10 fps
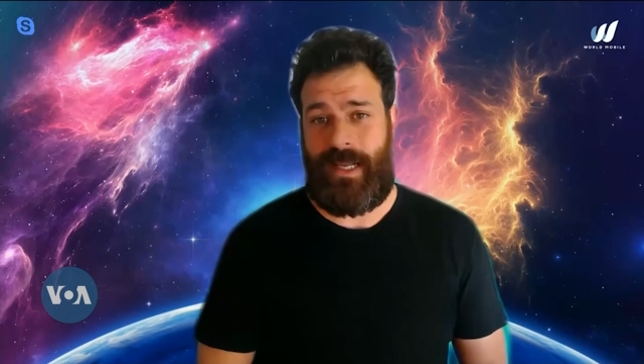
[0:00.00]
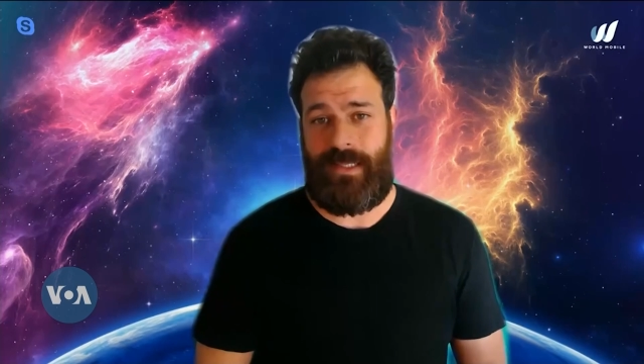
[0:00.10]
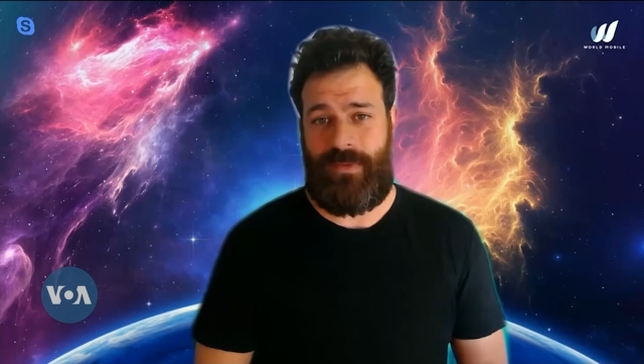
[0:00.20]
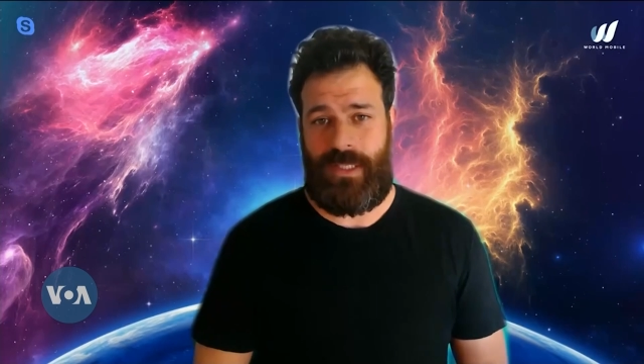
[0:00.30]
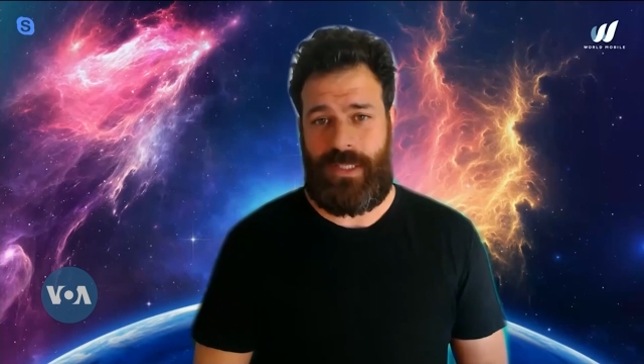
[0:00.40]
to
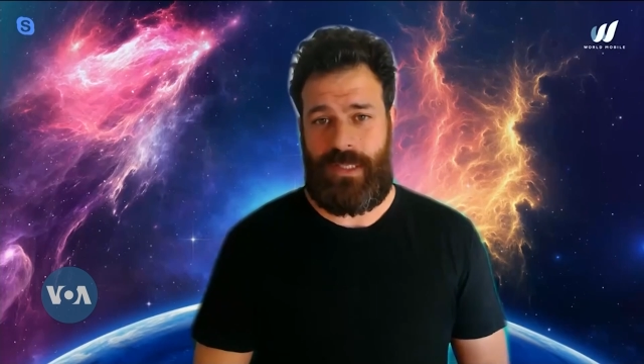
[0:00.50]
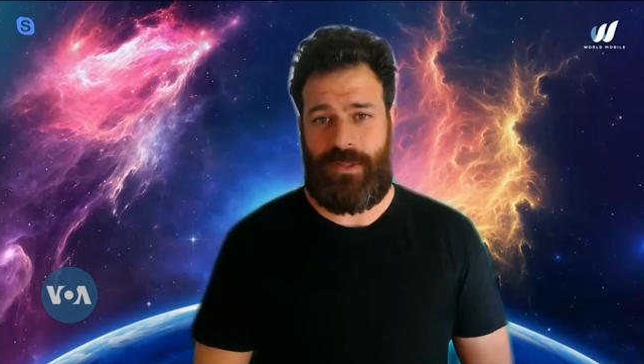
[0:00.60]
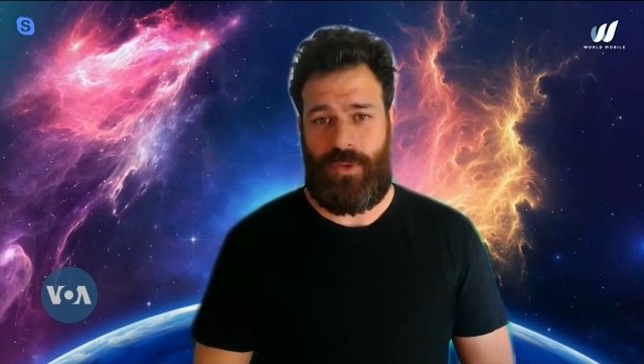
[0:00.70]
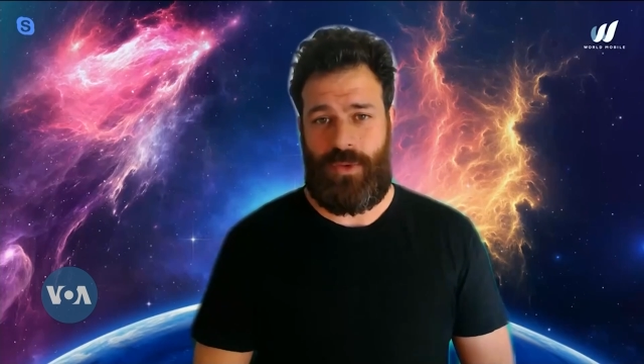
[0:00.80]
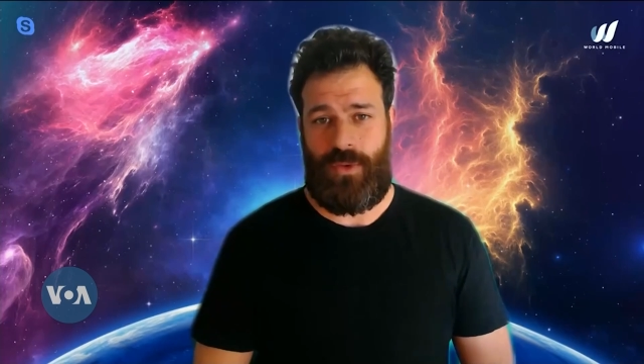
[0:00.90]
connectivity
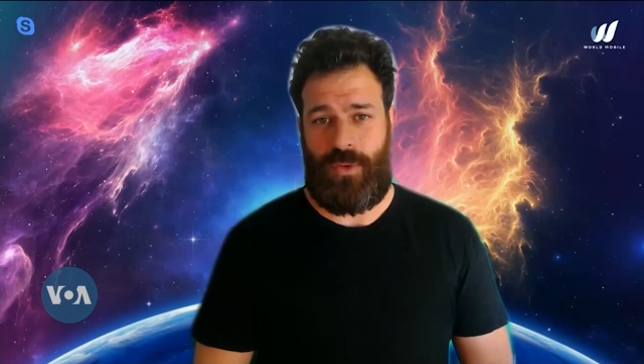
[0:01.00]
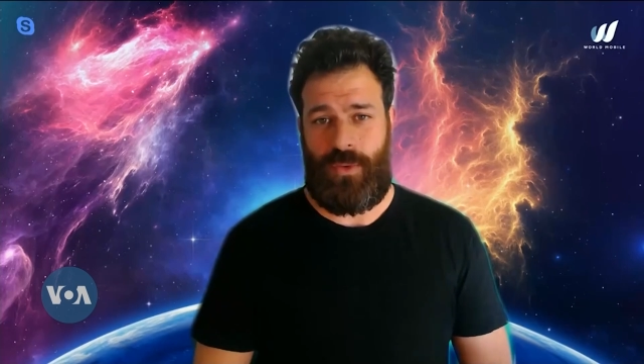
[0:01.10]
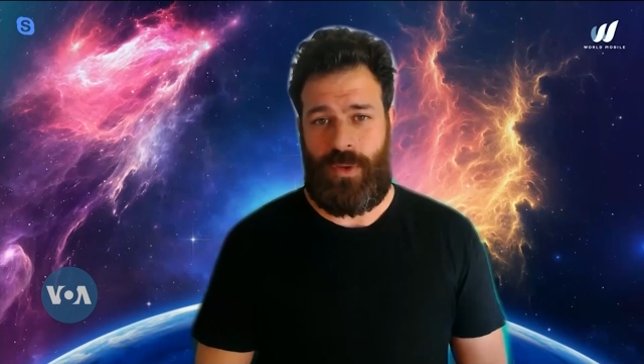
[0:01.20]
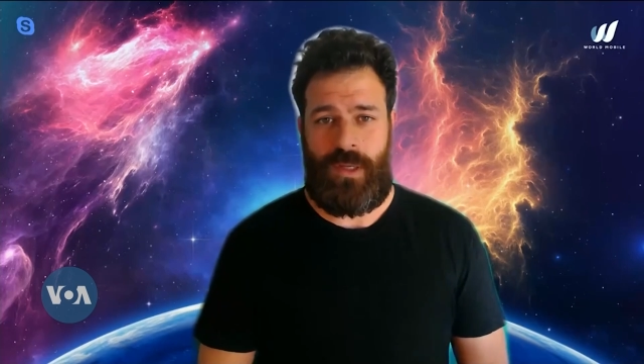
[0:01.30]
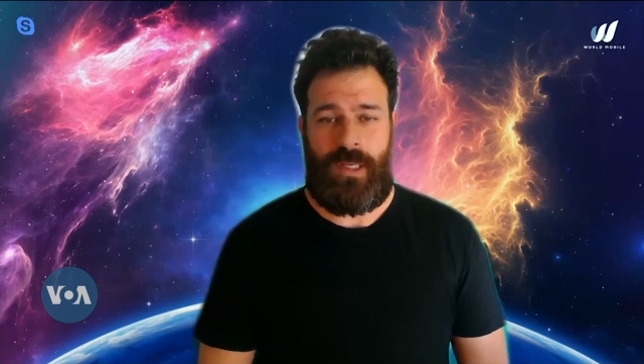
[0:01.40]
at all.
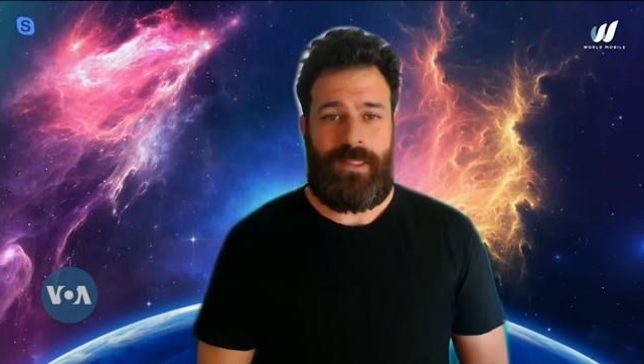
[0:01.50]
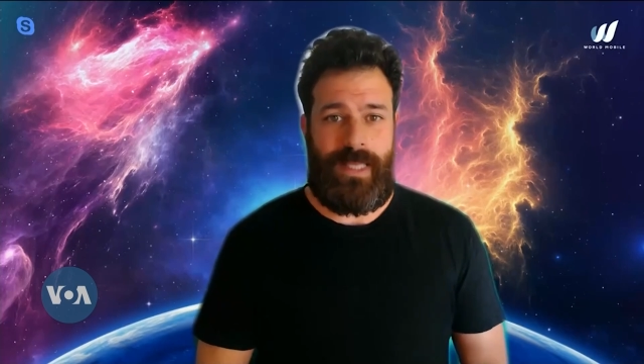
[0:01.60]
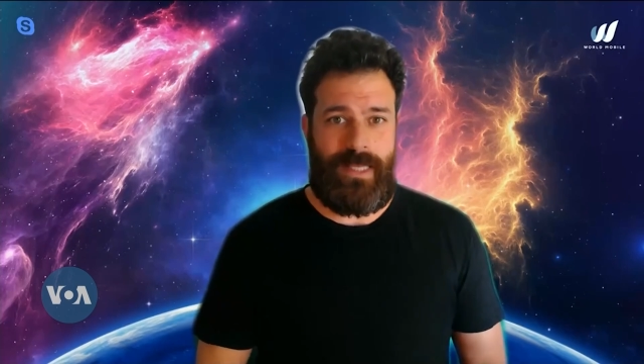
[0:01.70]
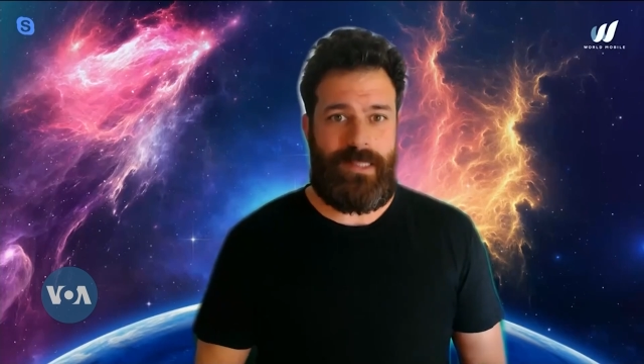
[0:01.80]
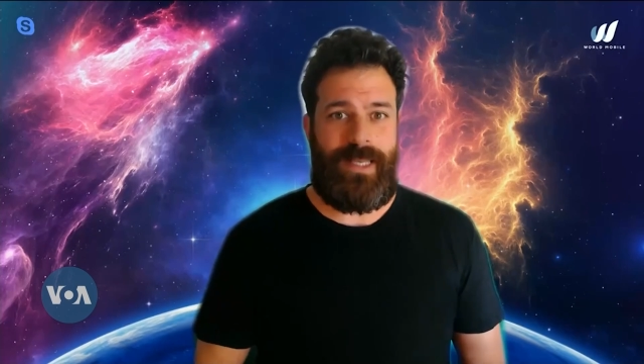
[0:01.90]

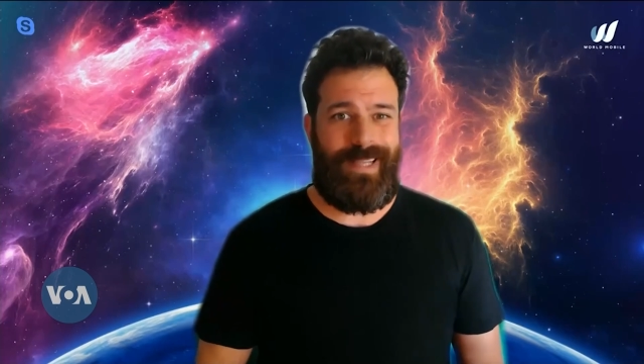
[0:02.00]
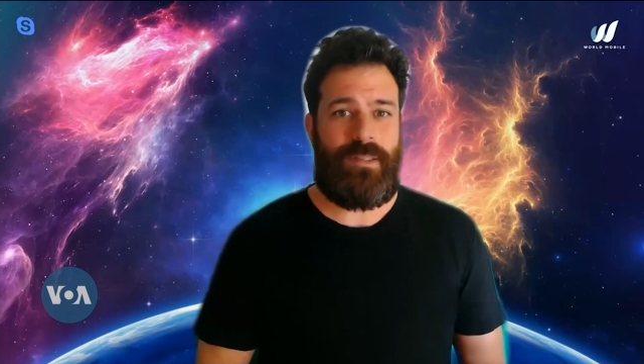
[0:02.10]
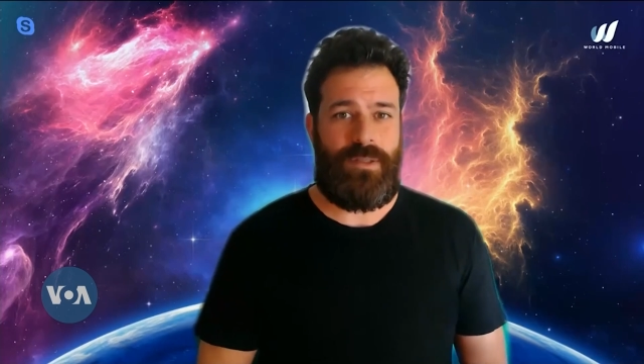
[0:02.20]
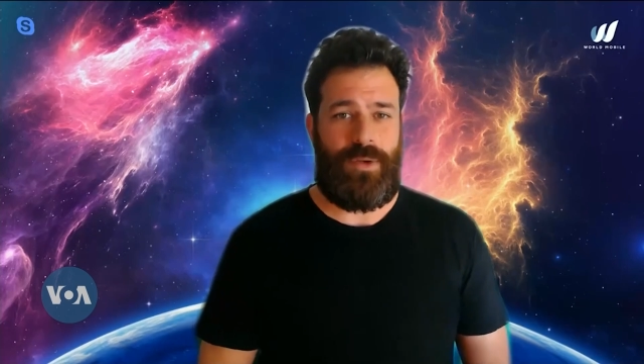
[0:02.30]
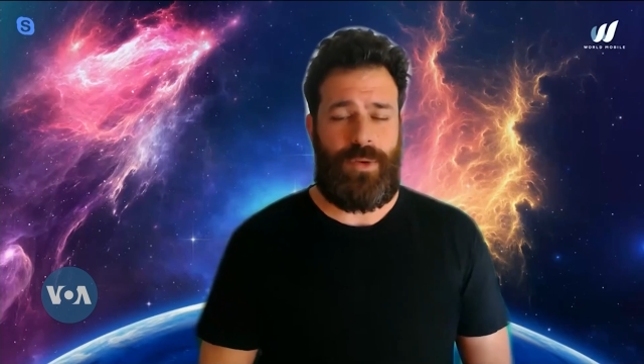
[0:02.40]
This
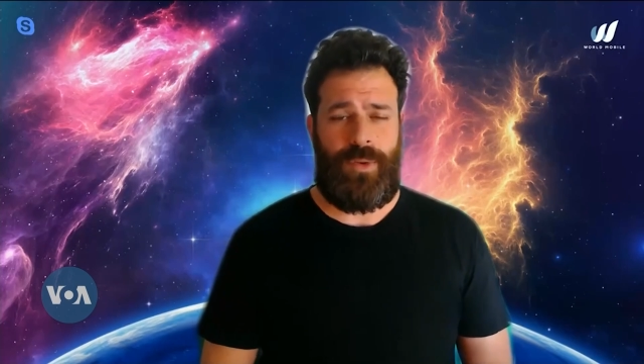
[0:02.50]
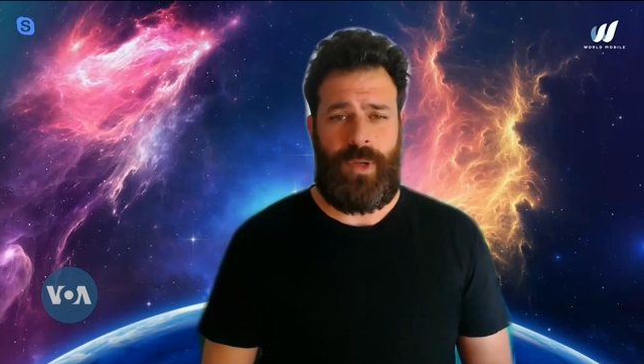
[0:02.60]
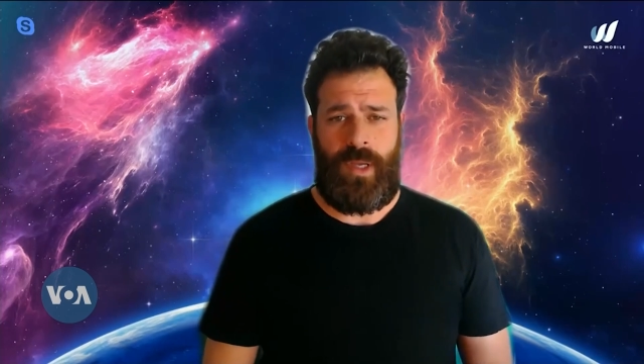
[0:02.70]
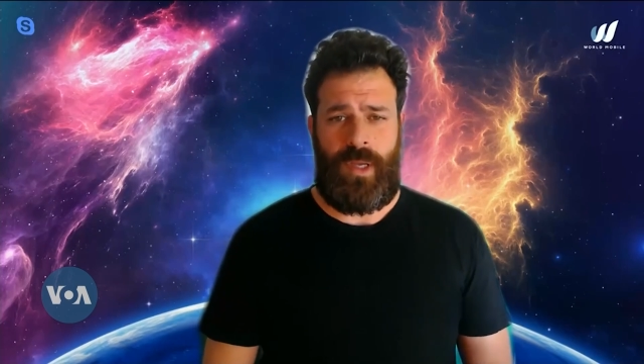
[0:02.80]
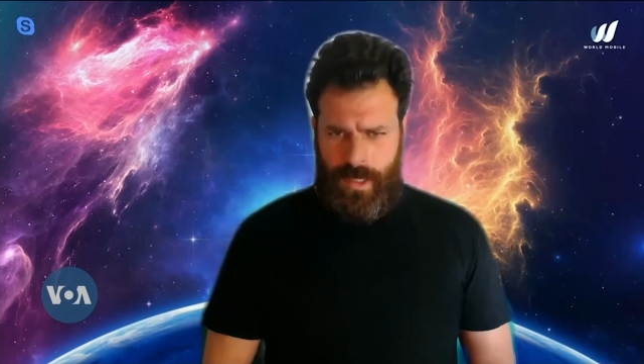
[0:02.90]
leads
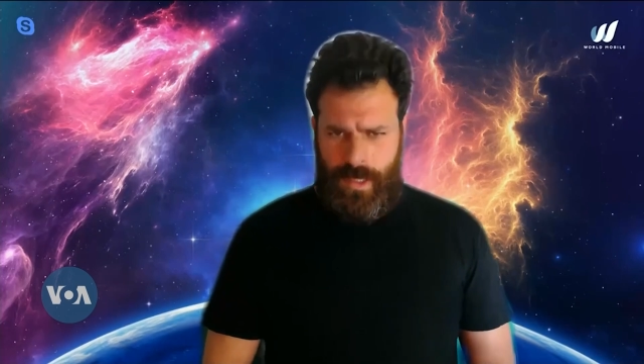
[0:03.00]
to